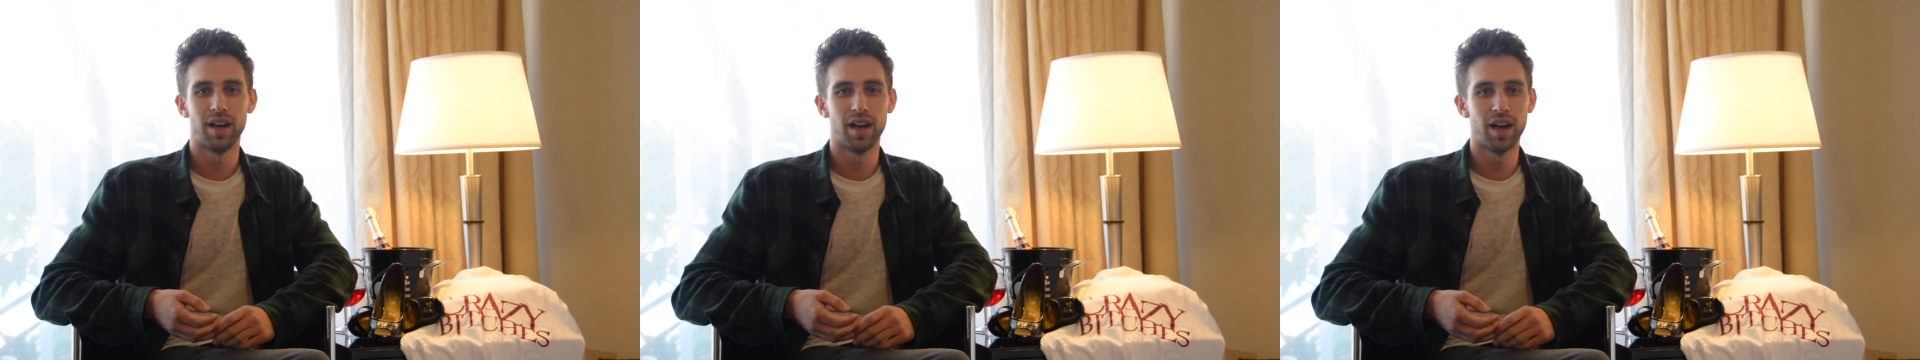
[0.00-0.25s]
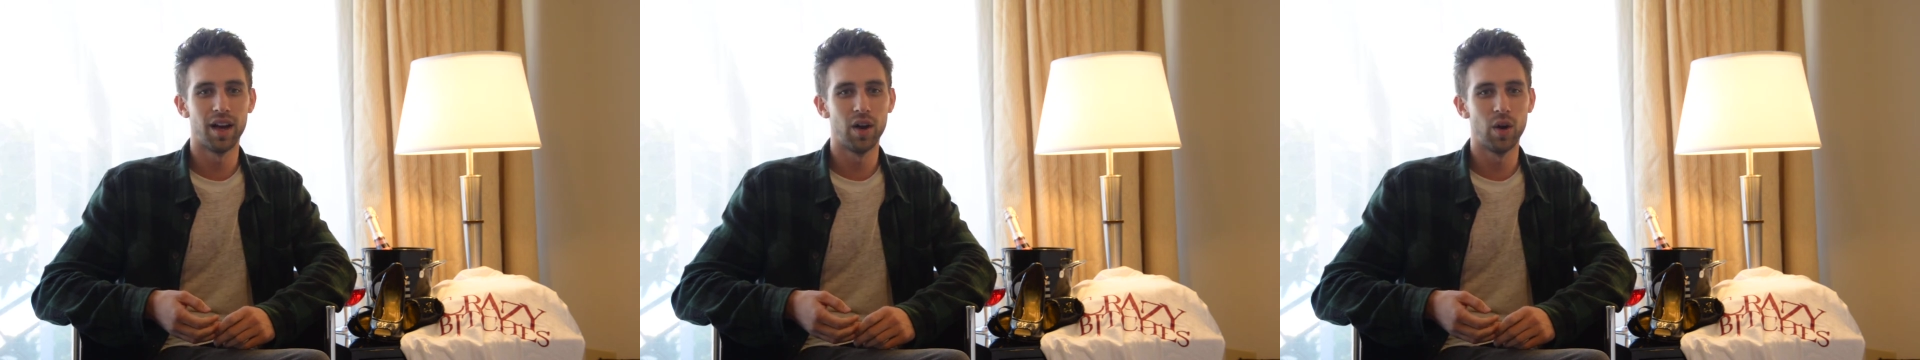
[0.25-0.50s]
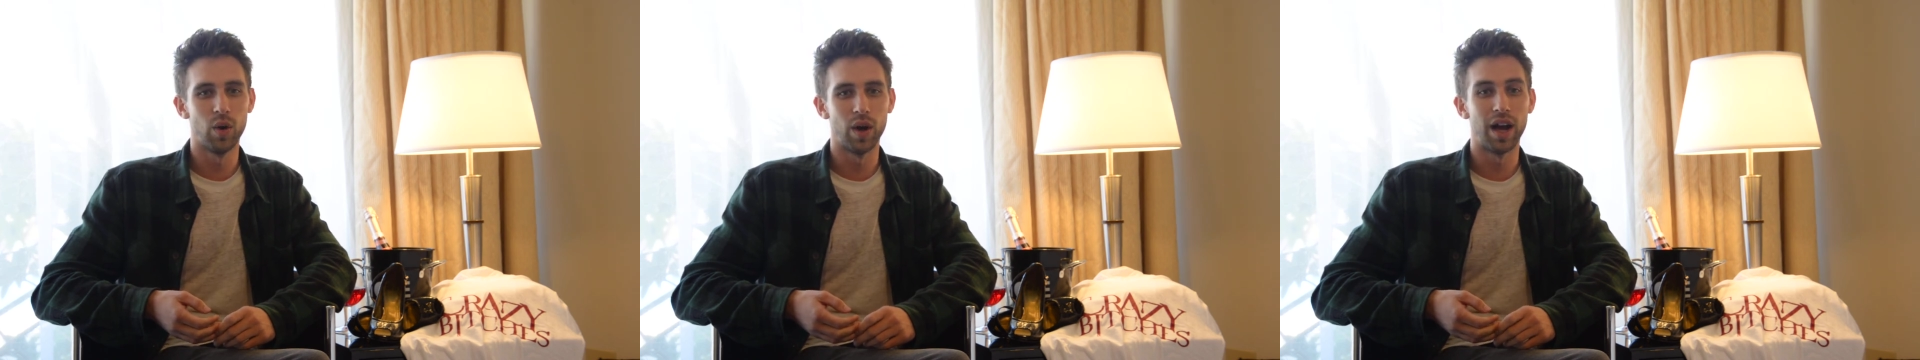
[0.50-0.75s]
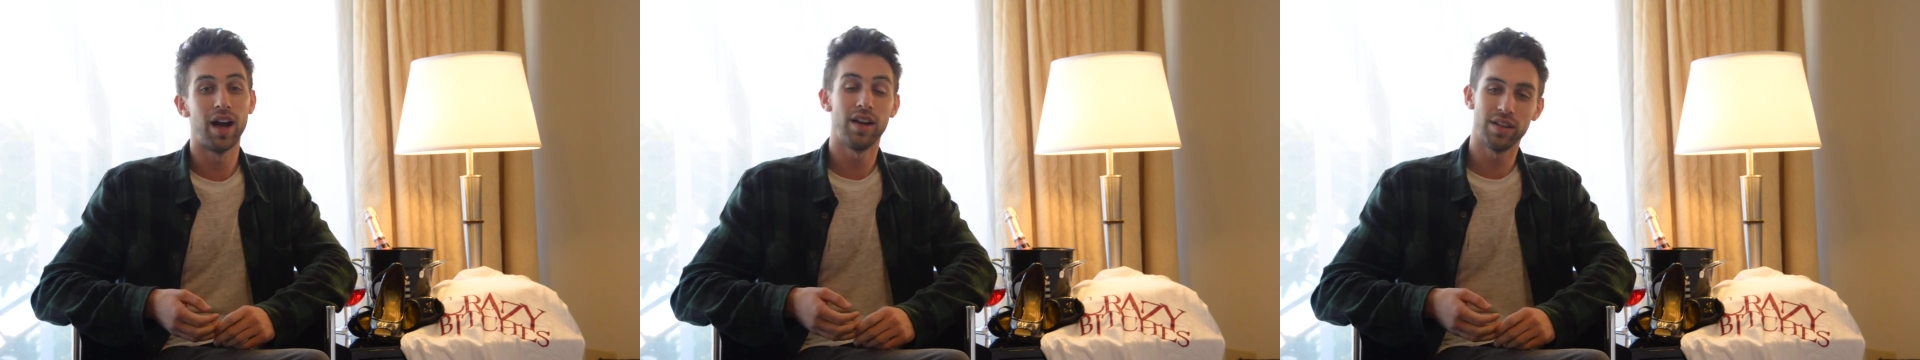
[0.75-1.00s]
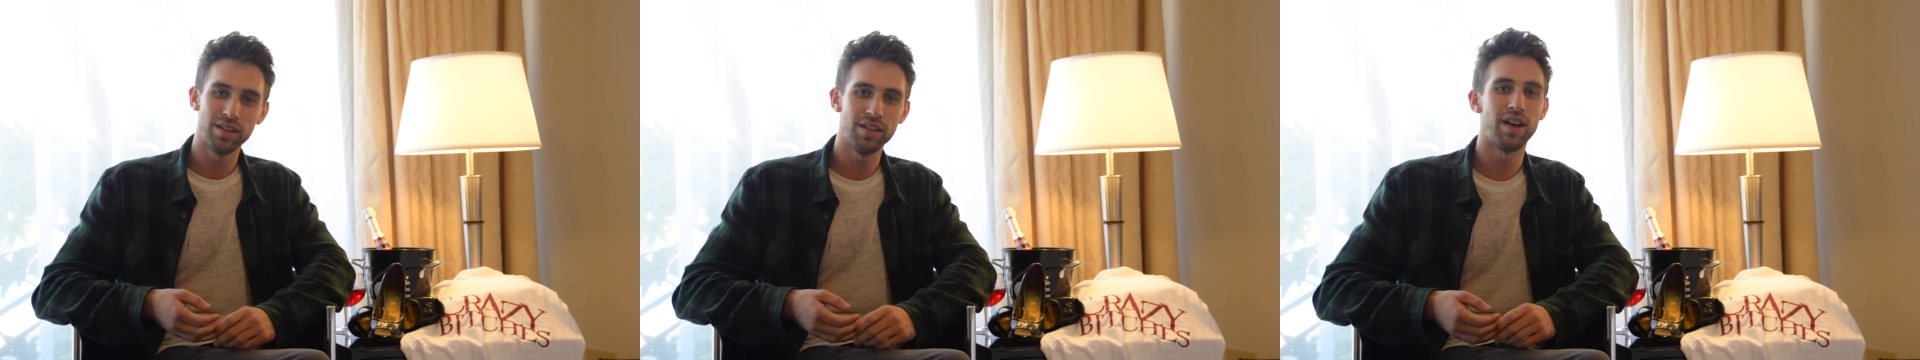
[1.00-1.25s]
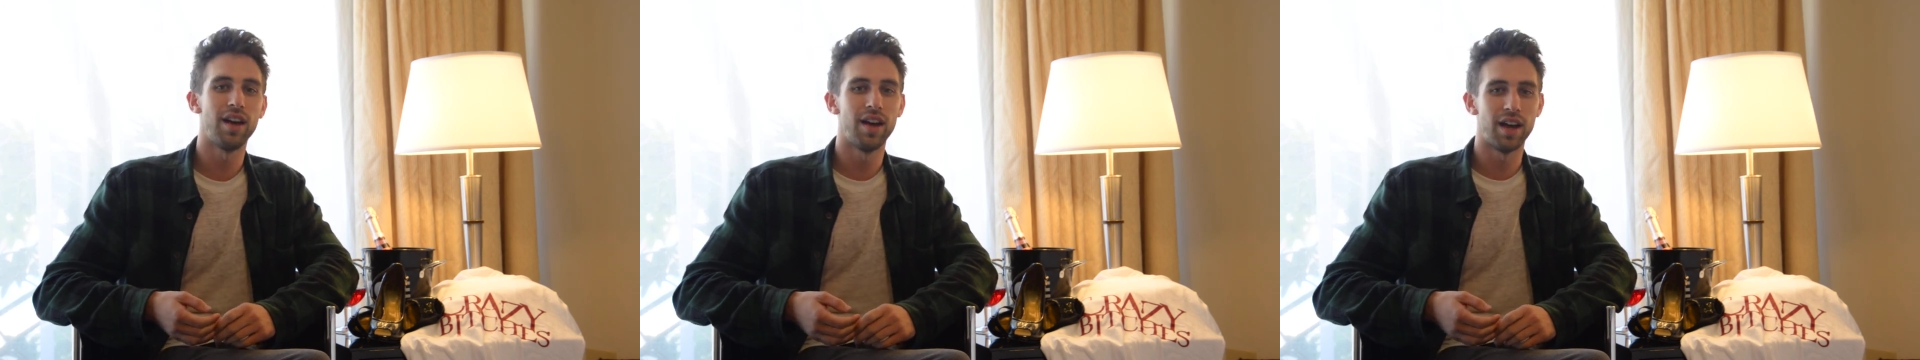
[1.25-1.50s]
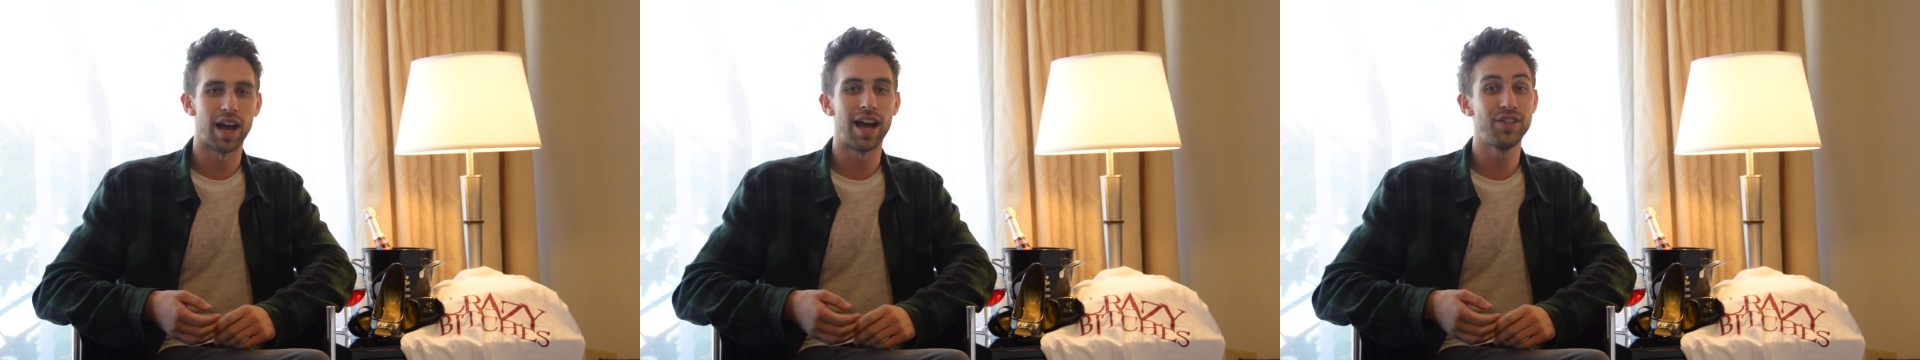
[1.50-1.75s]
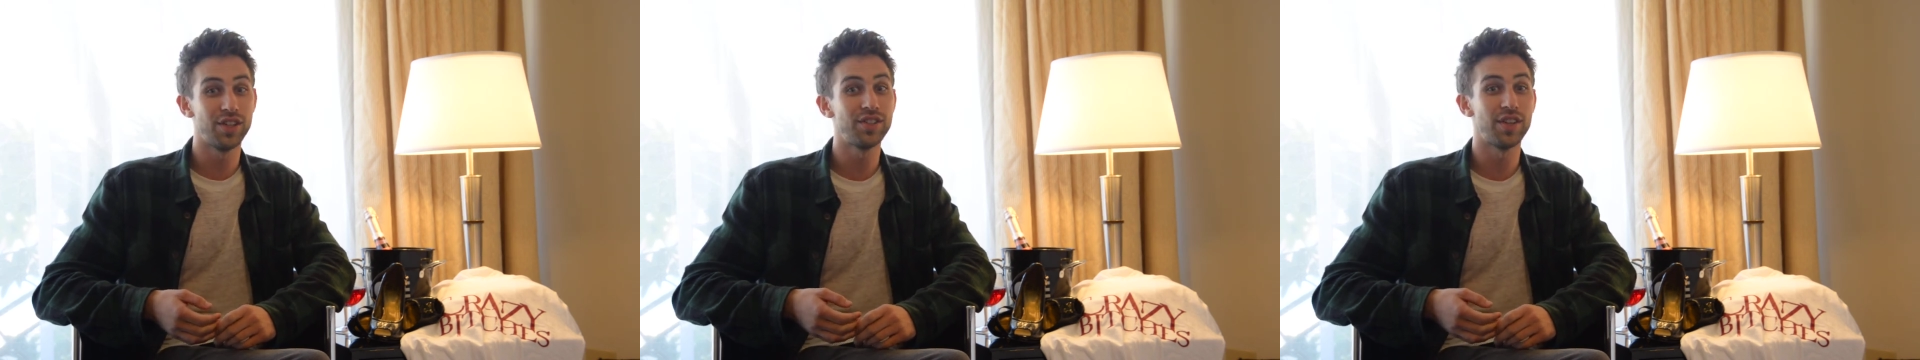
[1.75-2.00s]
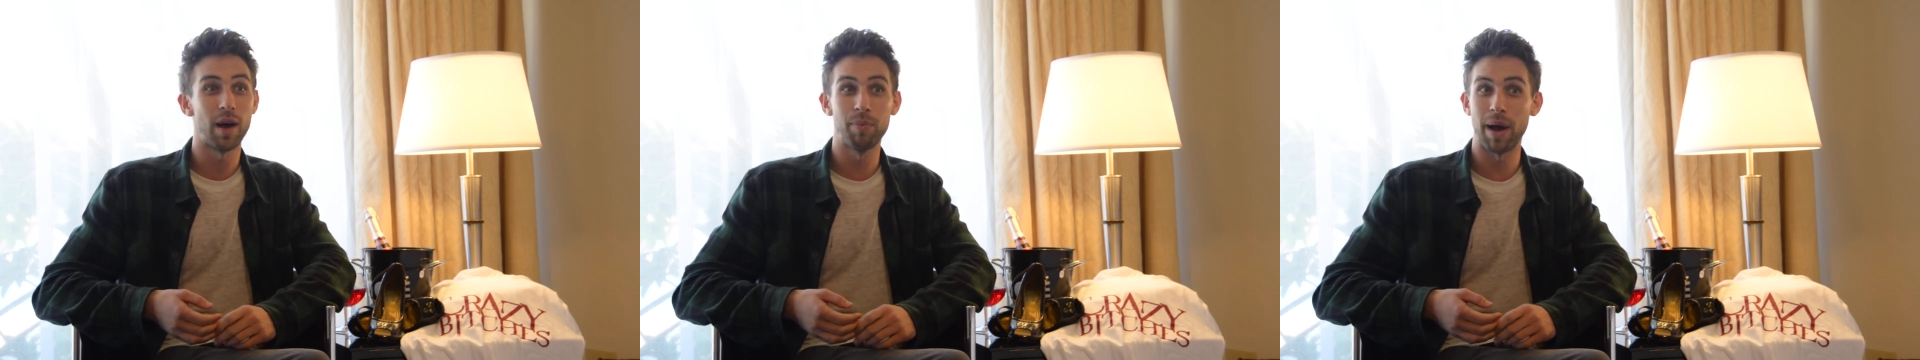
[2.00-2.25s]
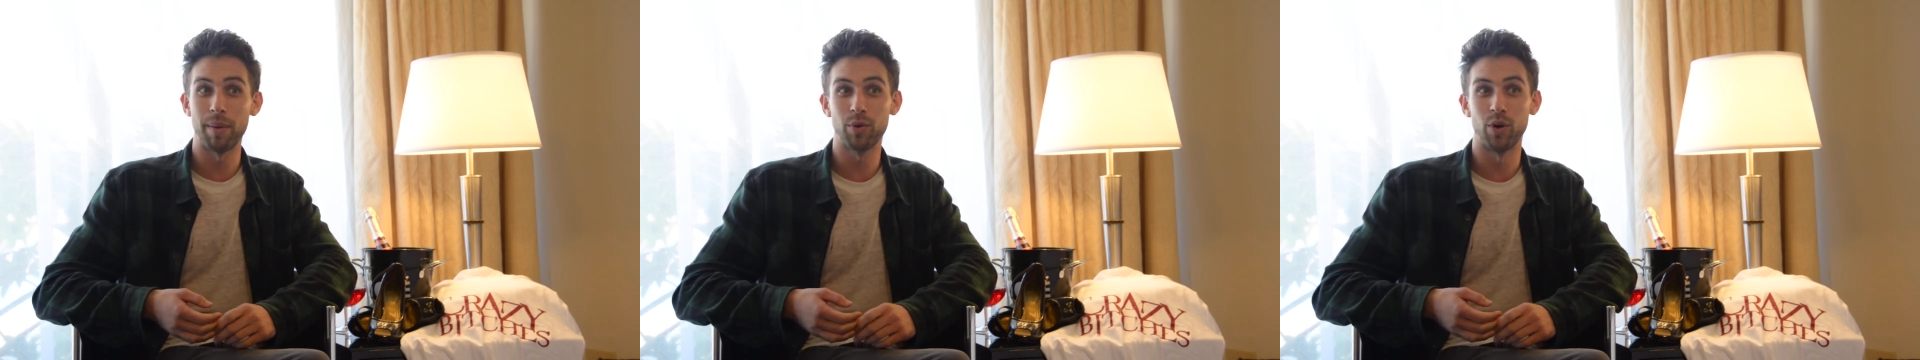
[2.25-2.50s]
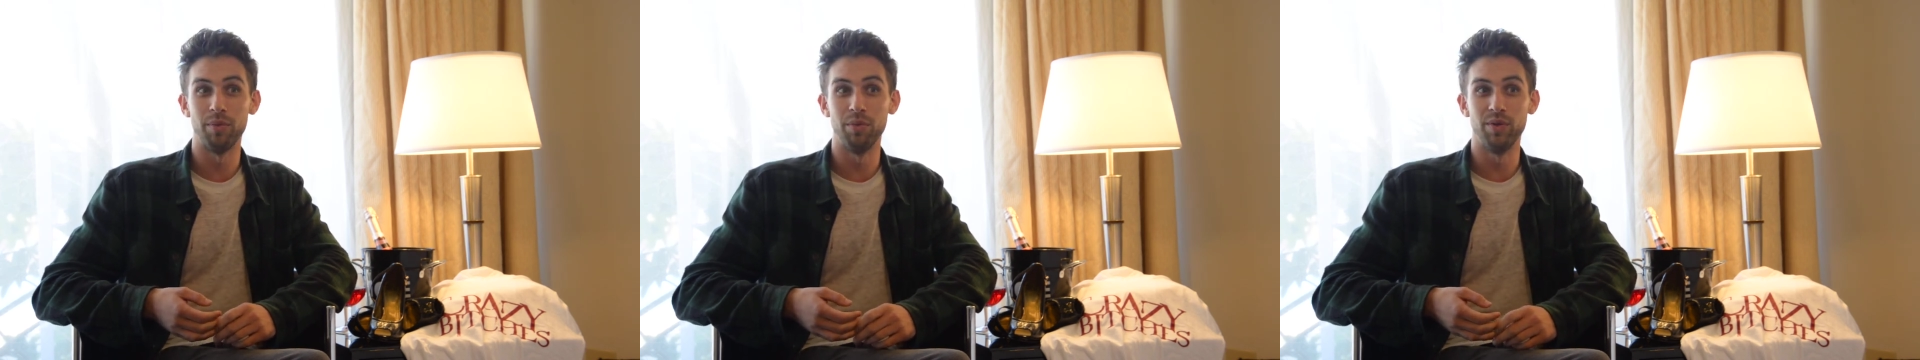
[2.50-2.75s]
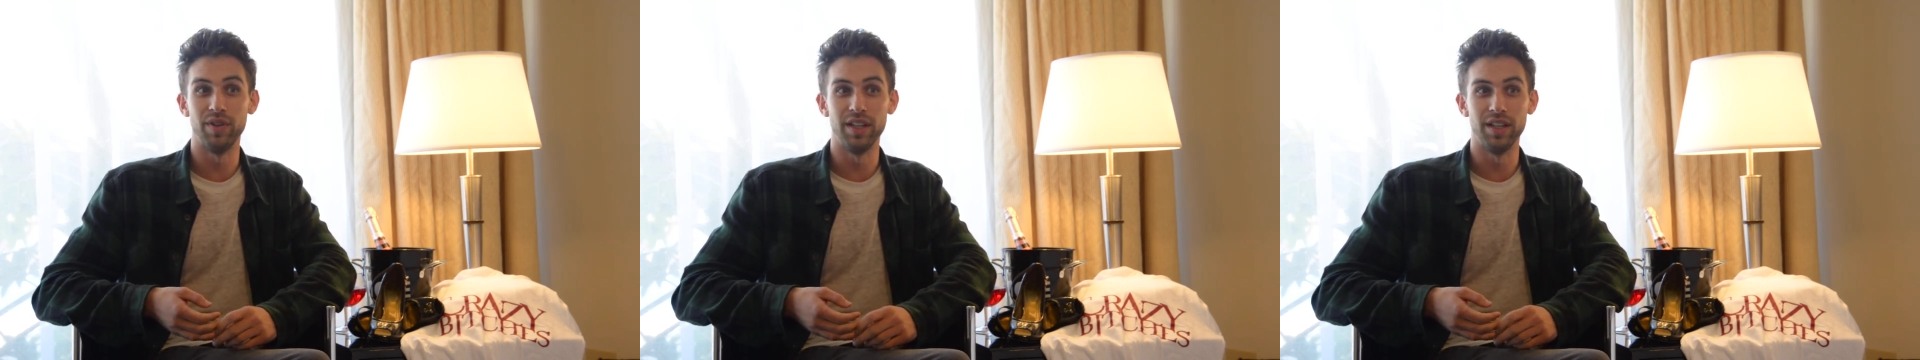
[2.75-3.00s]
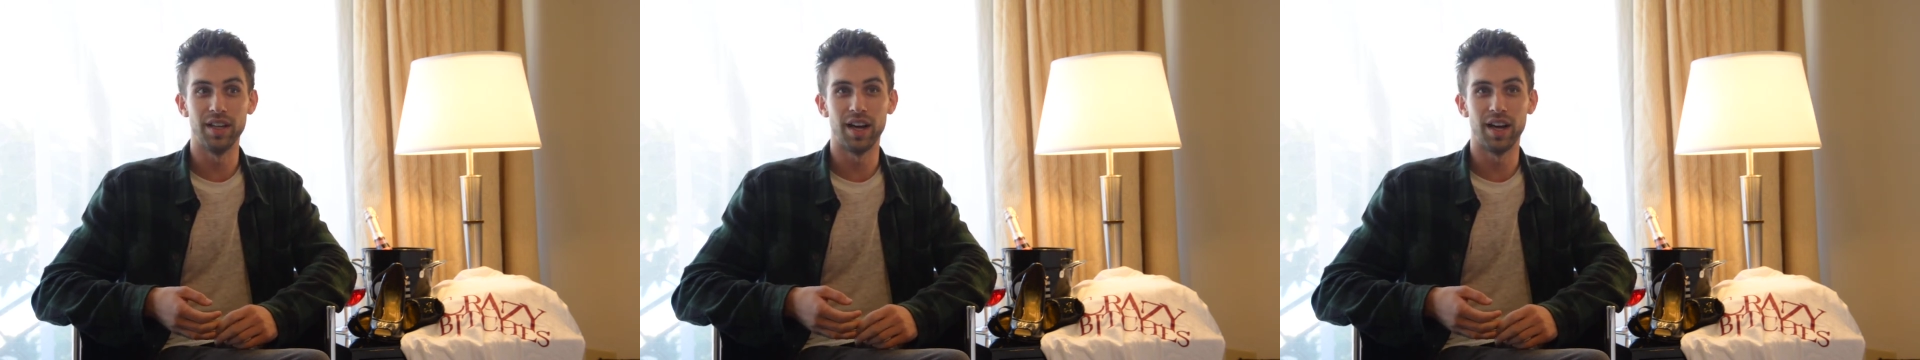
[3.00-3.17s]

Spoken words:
Oh, I just saw a popcorn movie.